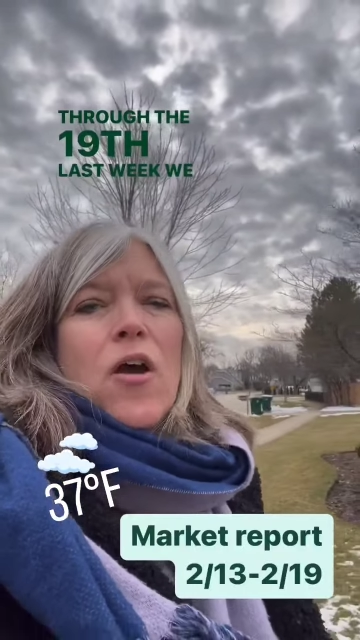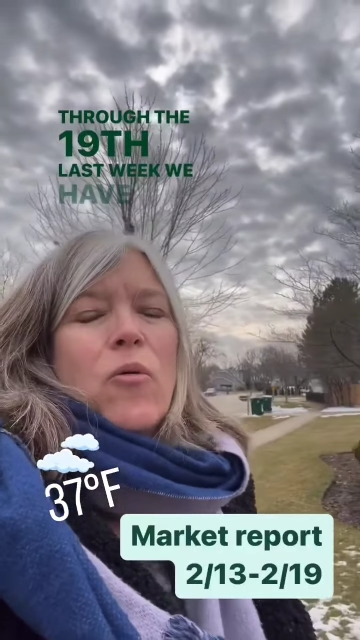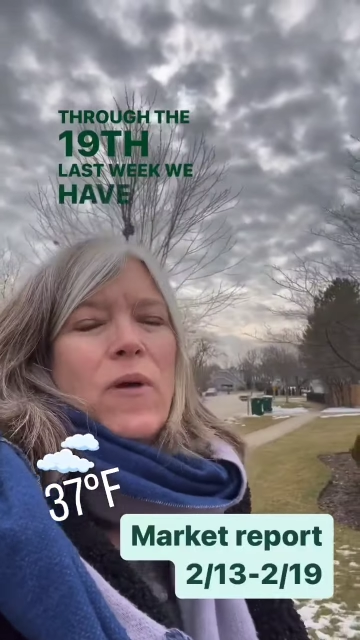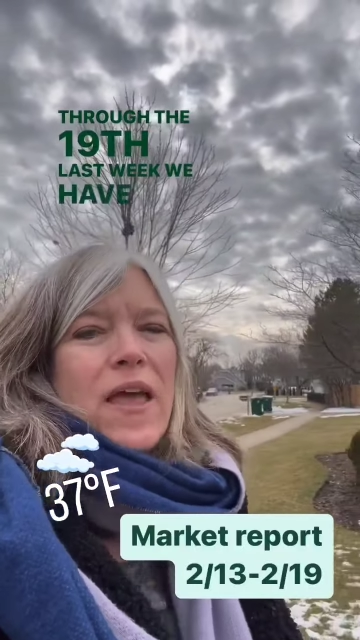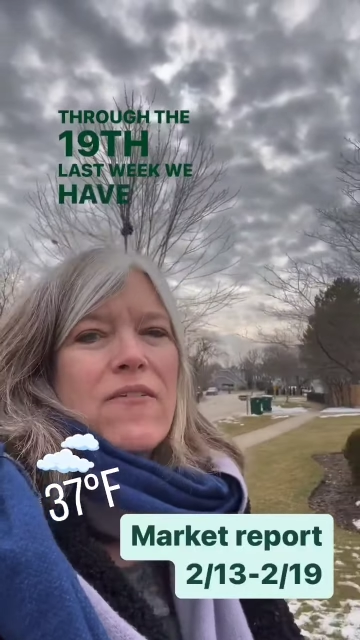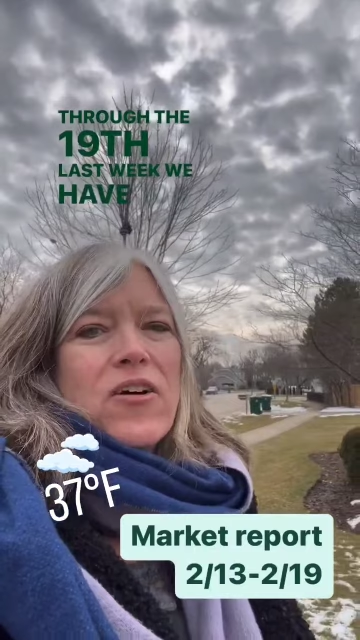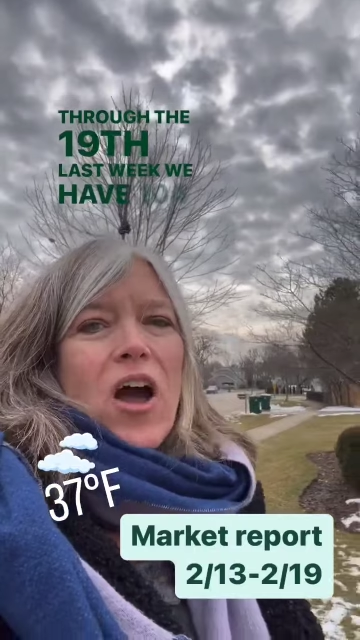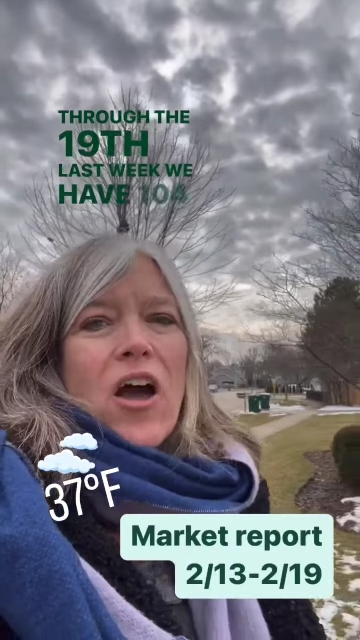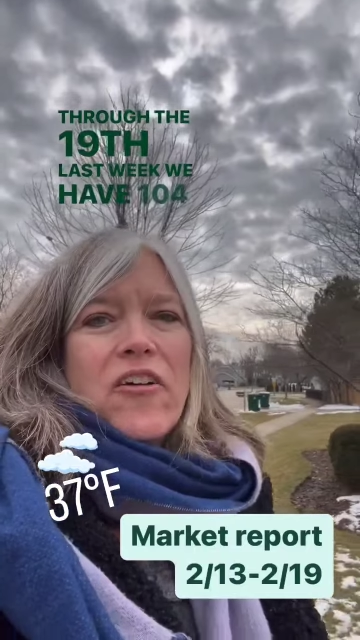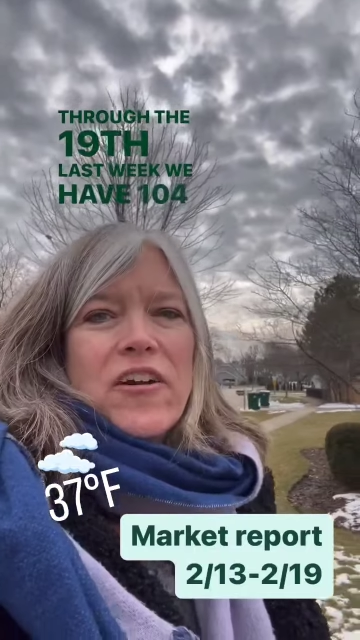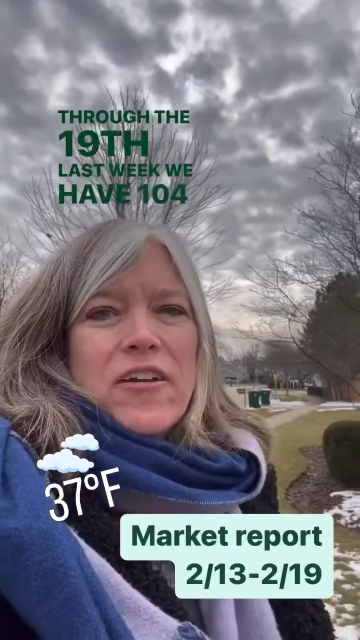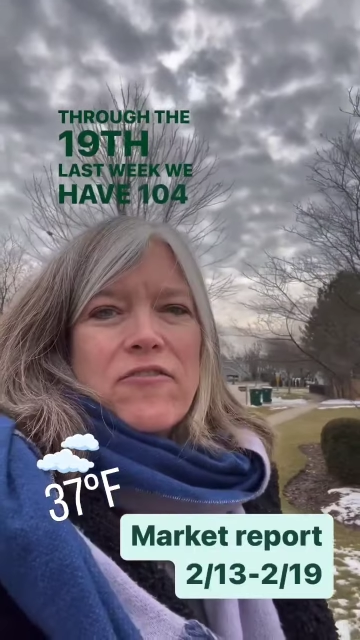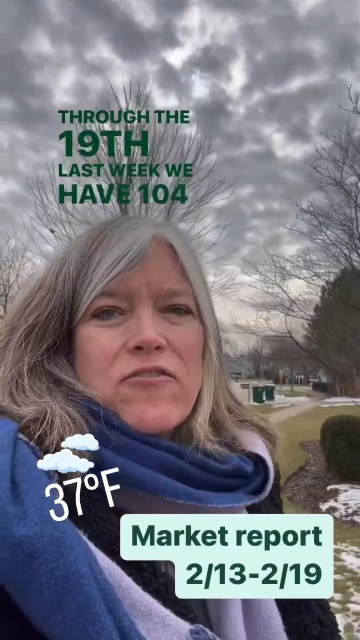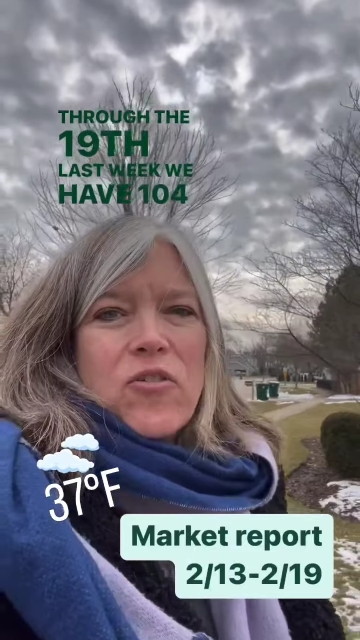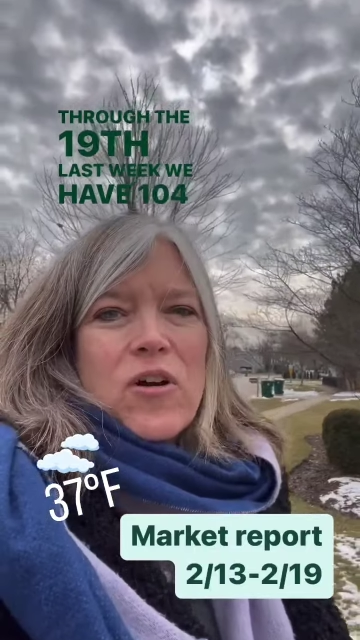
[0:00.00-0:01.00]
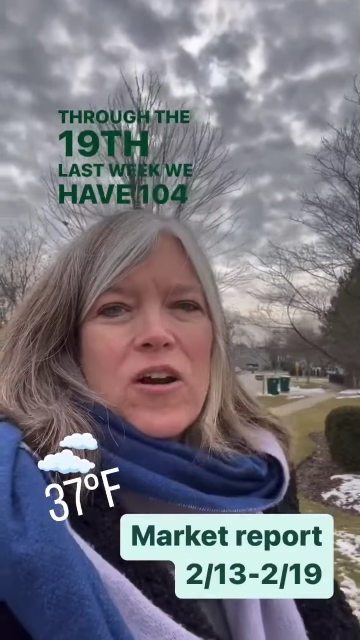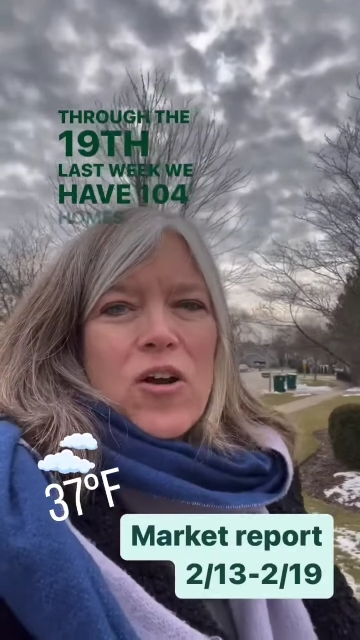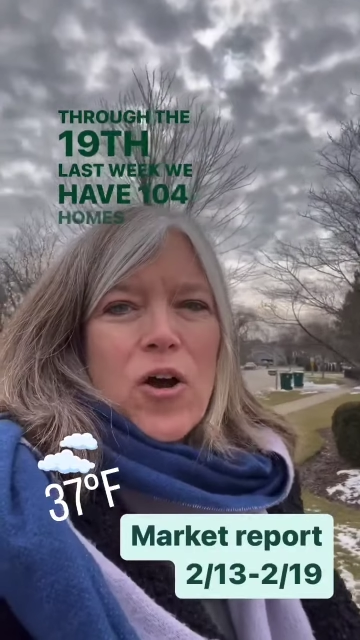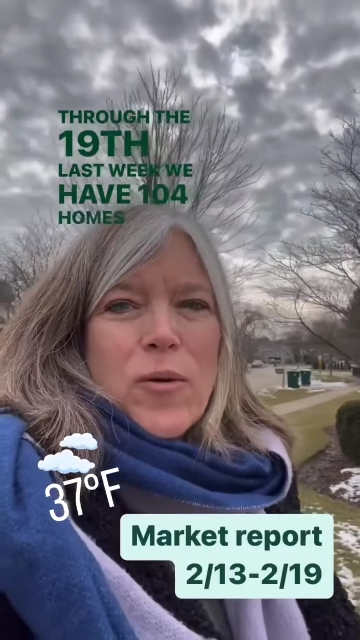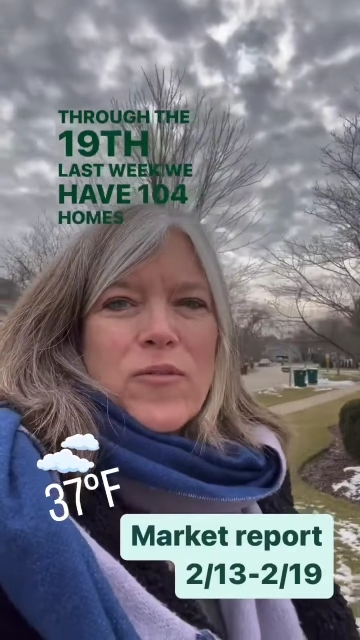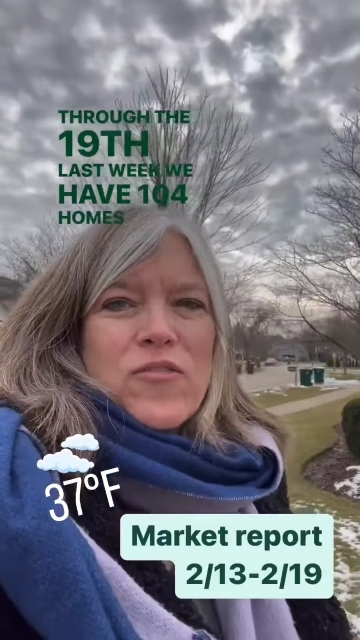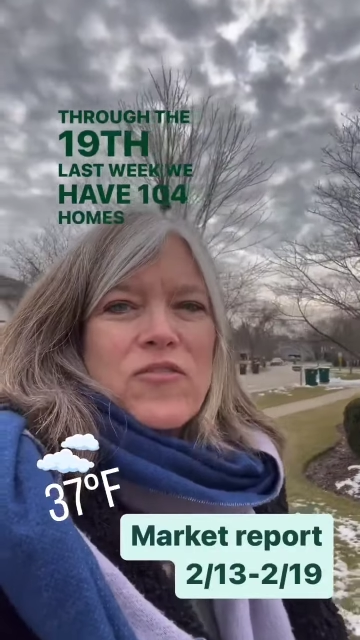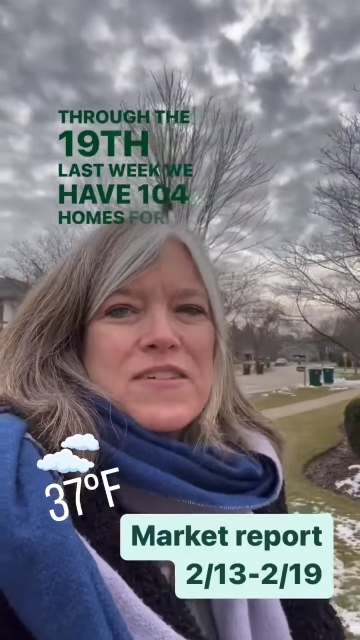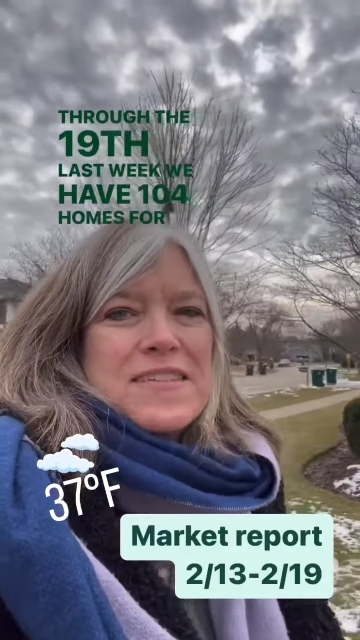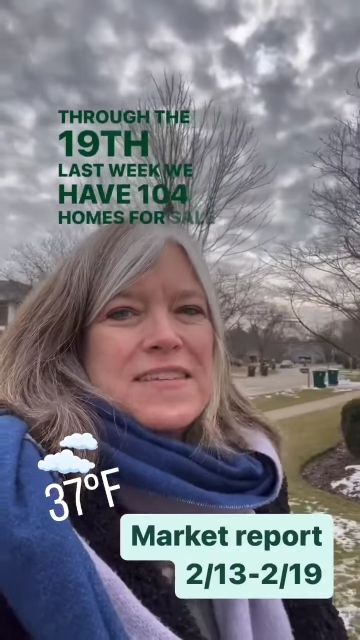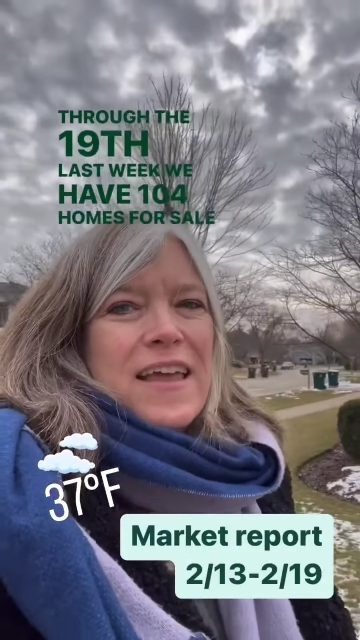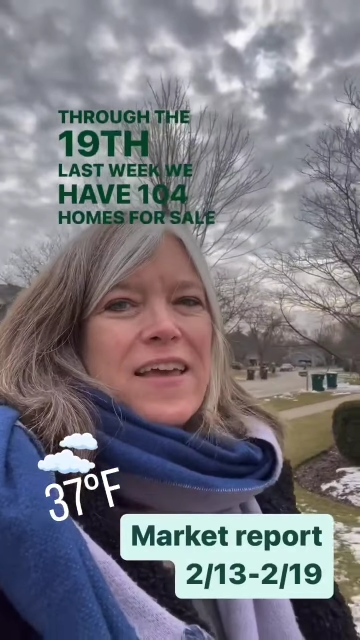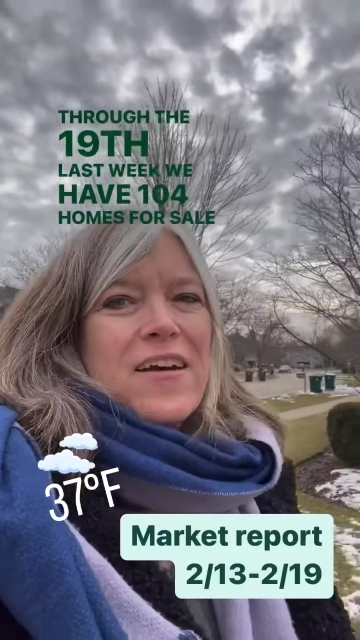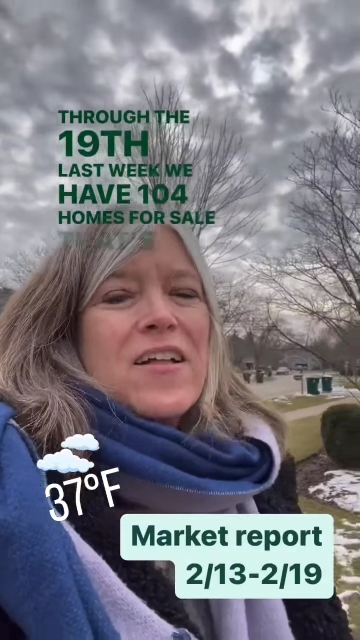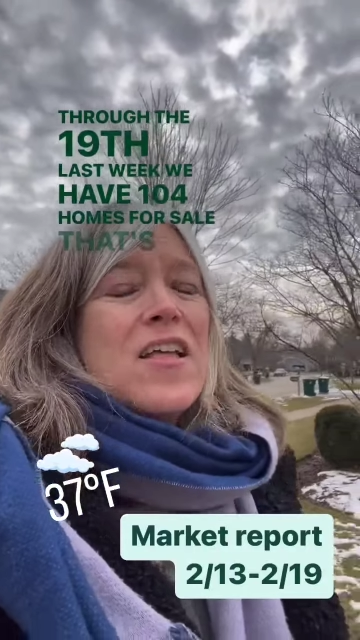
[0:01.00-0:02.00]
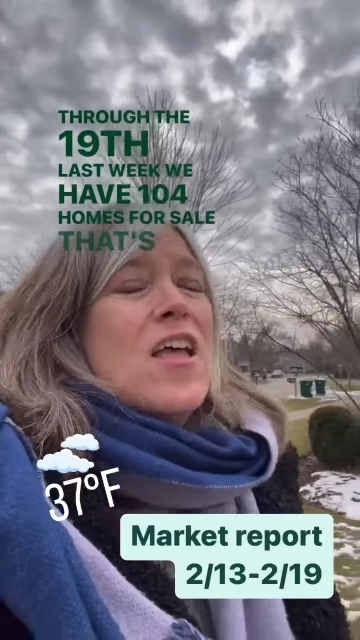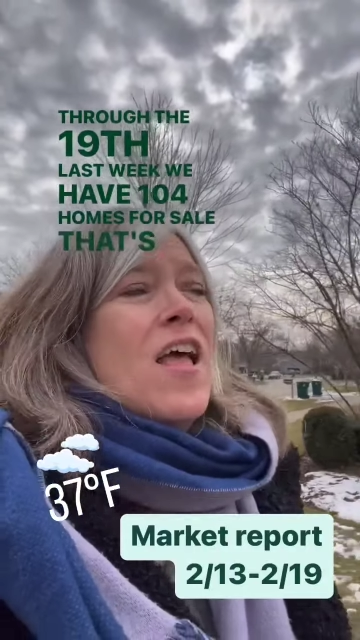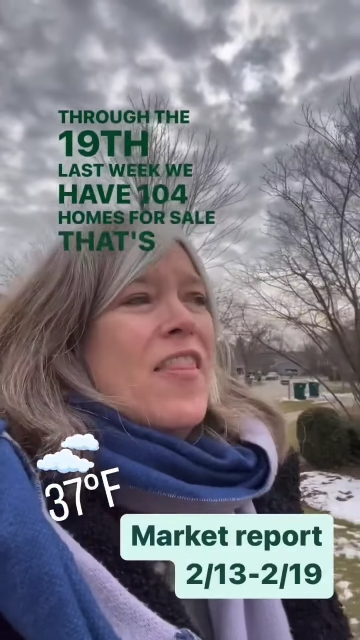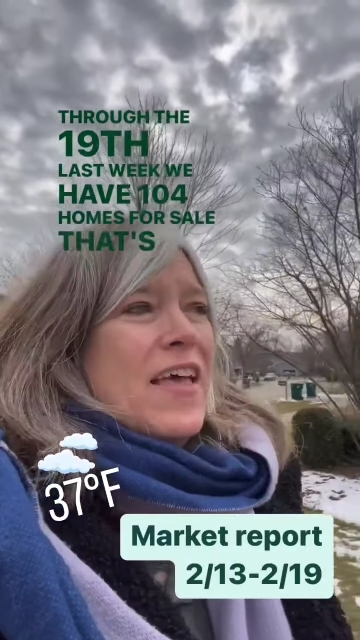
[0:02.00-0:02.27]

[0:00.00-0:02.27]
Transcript: we have 104 homes for sale.